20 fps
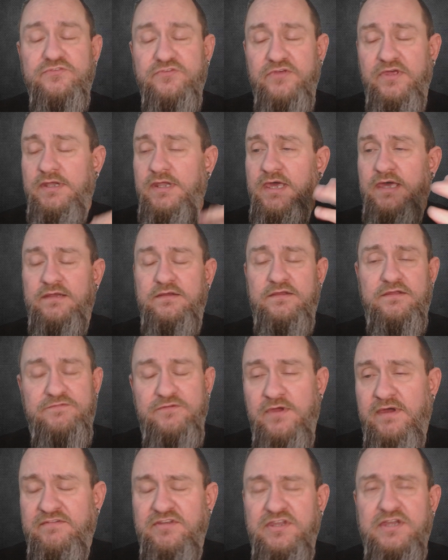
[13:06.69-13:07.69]
And if
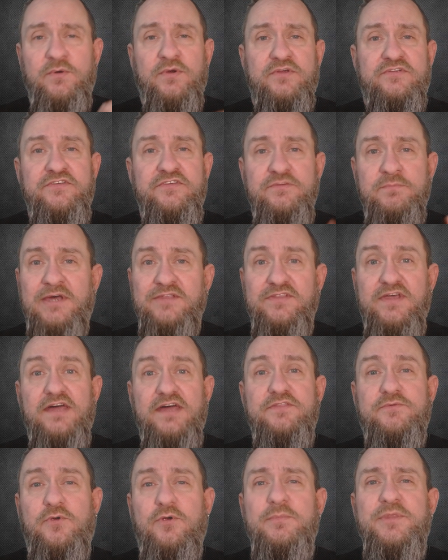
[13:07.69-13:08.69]
you have any questions about
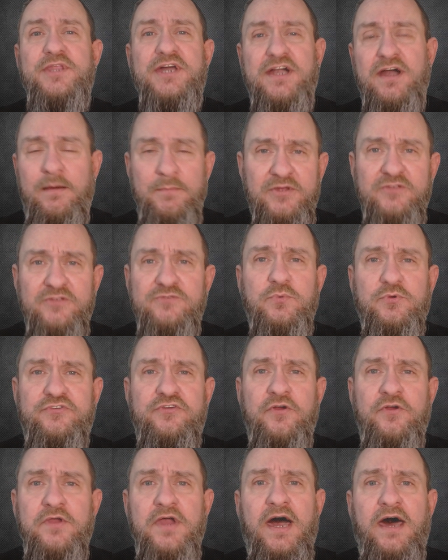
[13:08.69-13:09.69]
that, throw them in the comments. We'll show
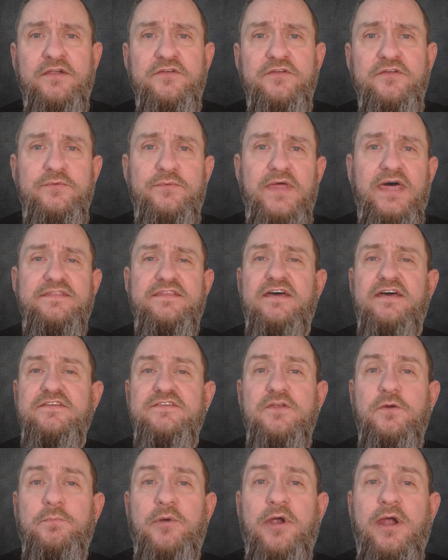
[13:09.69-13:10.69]
you how to do that. That's
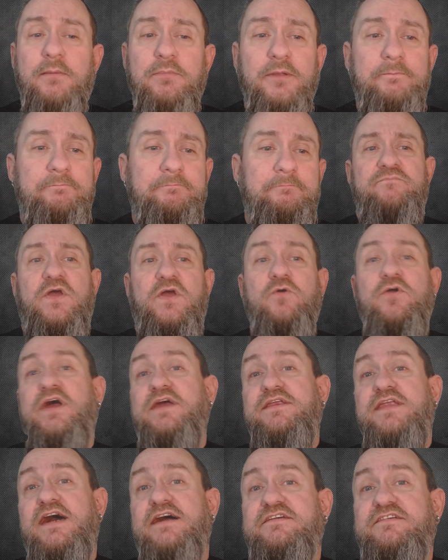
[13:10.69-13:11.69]
no problem. Okay,
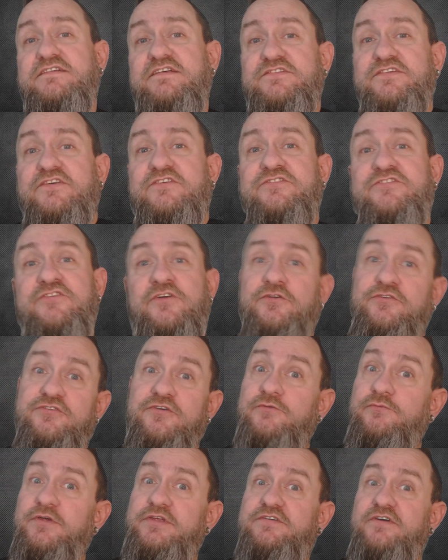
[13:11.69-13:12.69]
next is the search
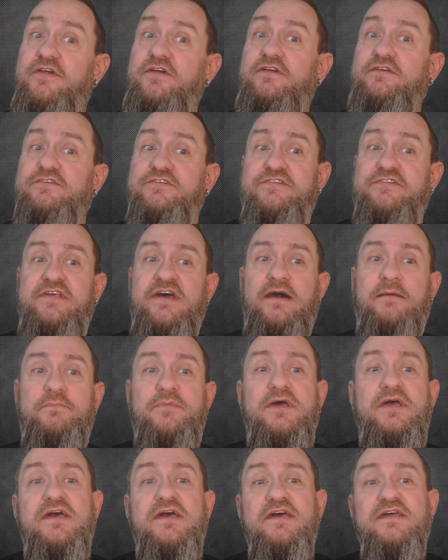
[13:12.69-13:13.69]
and return step.
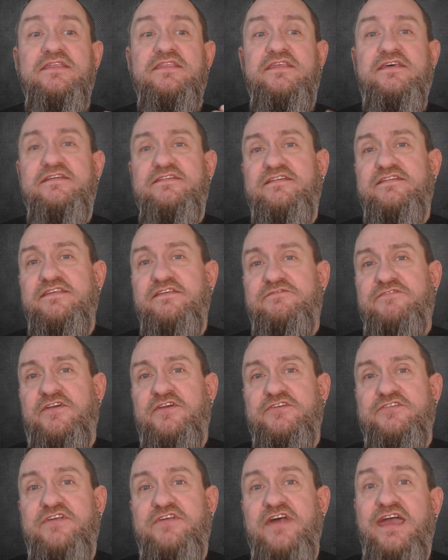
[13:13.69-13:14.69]
This is the
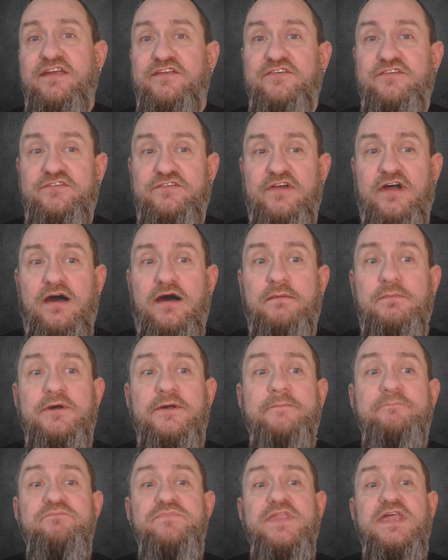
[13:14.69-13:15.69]
first agent job.
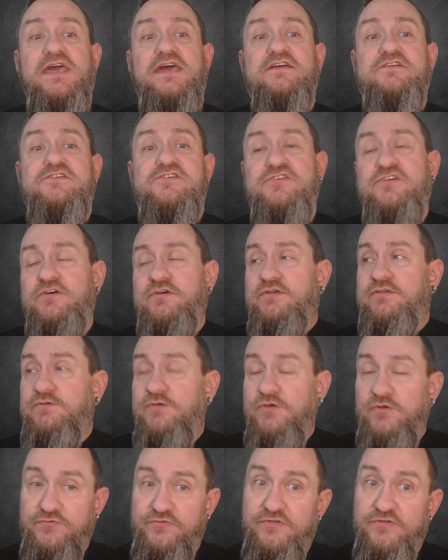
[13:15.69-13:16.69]
It should
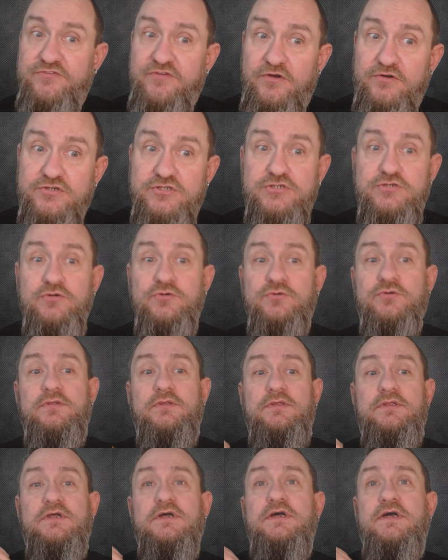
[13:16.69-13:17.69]
use the search tool
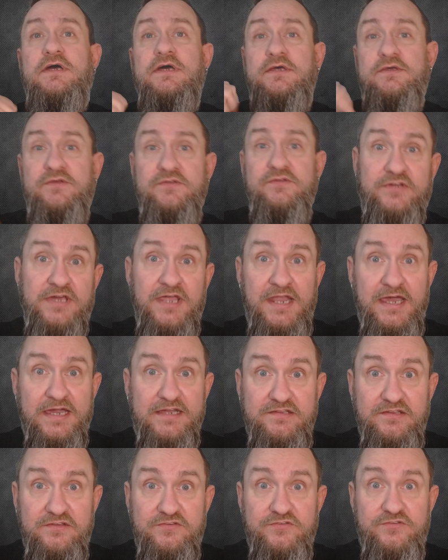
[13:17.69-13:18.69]

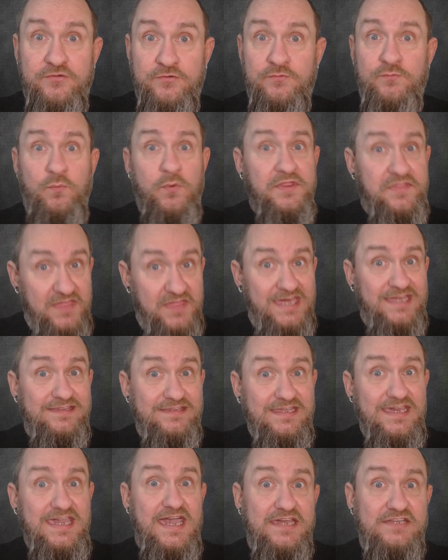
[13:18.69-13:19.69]
connected to within
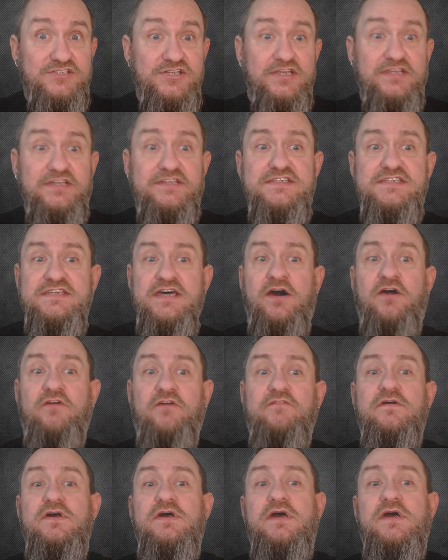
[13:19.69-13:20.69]
the agent itself.
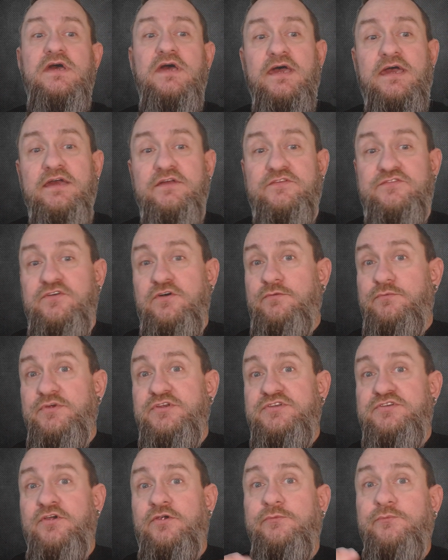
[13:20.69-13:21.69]
It's going to
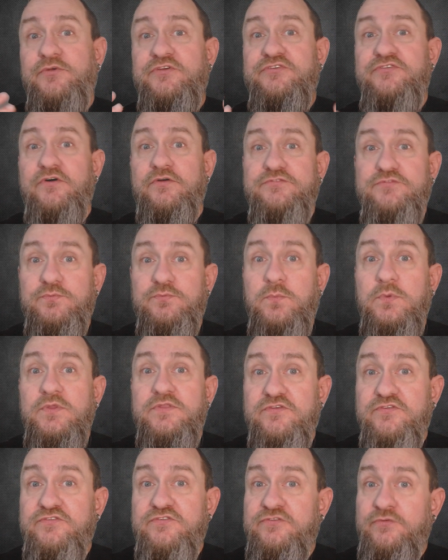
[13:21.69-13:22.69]
return results with
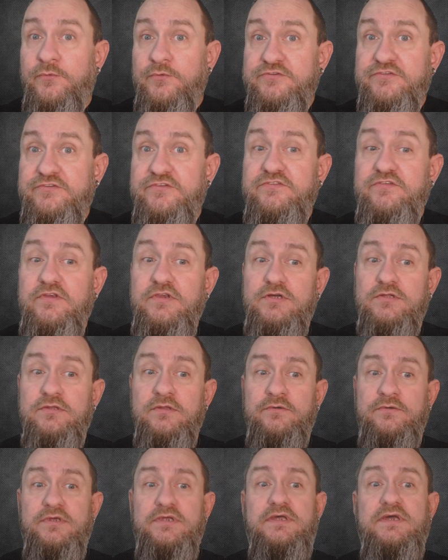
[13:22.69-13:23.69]
the sources
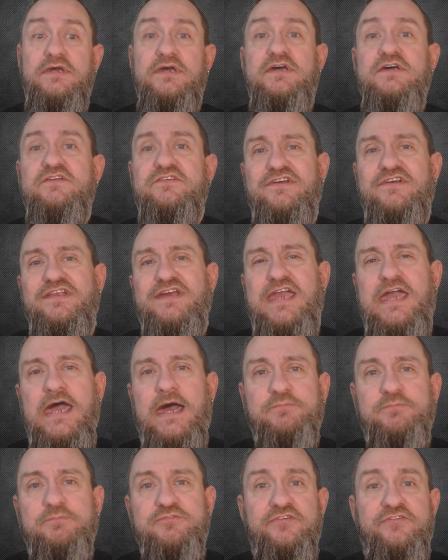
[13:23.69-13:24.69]
included. It's going to
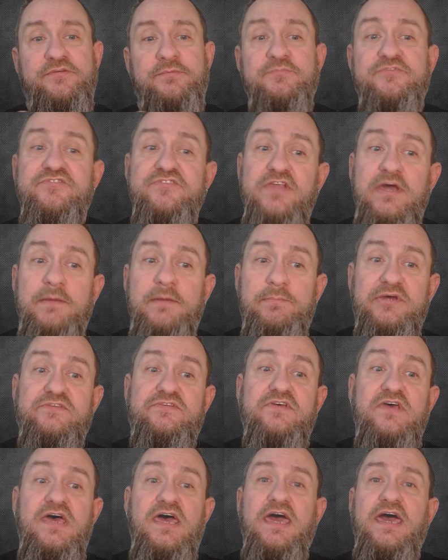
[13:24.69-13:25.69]
capture some snippets
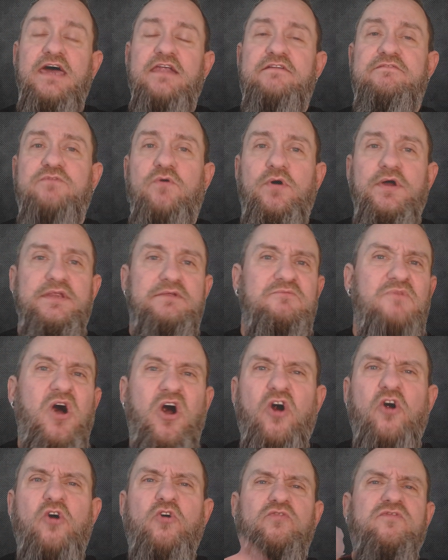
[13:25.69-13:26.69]
and avoid
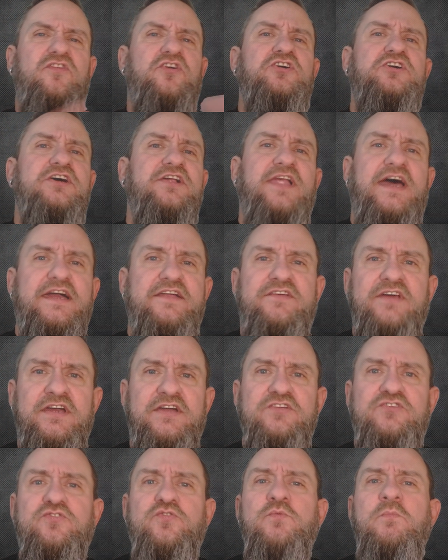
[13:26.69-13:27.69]
over collecting
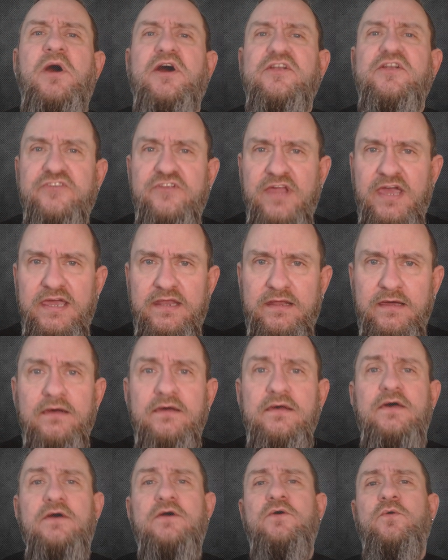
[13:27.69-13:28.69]
too much data
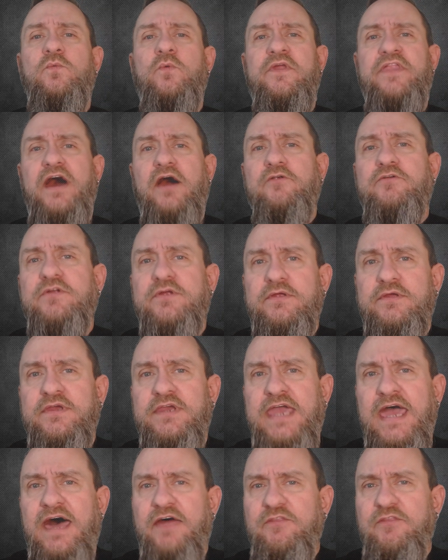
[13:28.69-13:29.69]
without
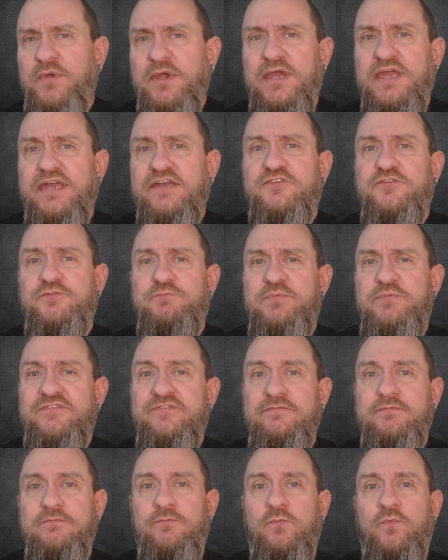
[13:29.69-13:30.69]
gathering
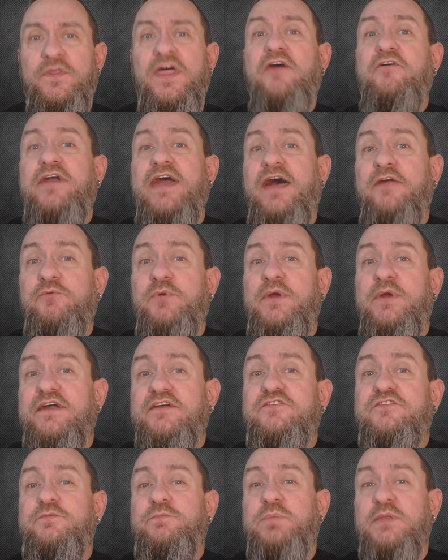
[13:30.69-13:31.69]

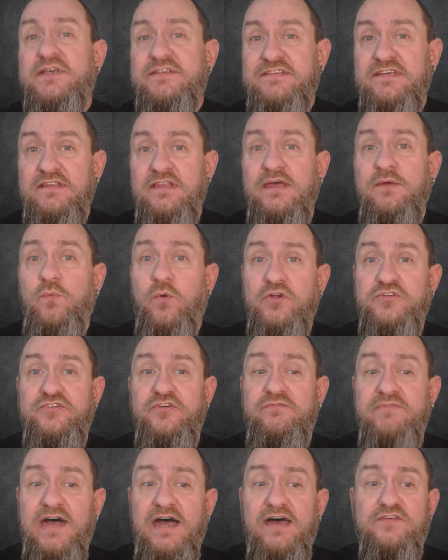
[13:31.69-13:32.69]
explicitly what
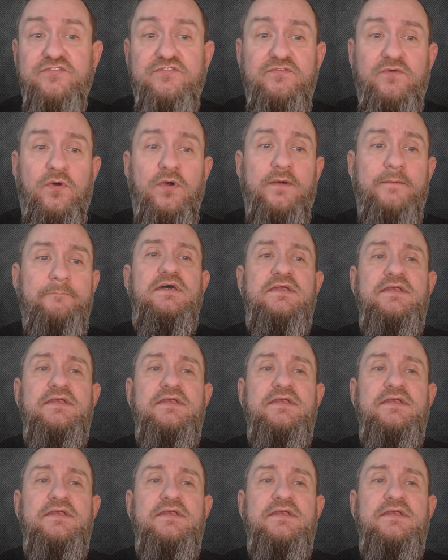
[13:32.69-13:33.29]
you've asked for.